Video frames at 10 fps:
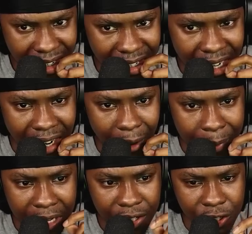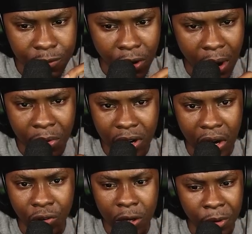Yeah, nah, Pikachu, bro. I'm not gonna lie,
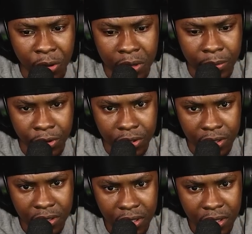all your Pokemon are broken.